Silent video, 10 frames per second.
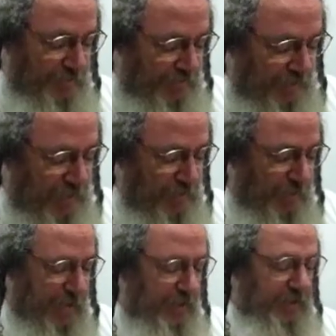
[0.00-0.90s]
Then the
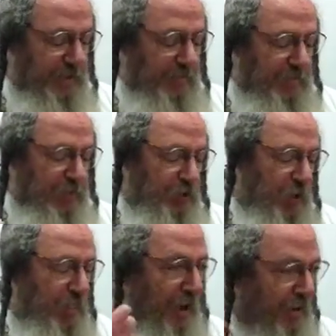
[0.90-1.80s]
Gibor came to them and he
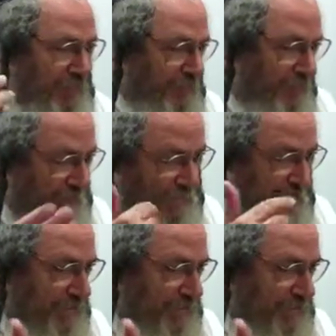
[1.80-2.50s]
took them out of there.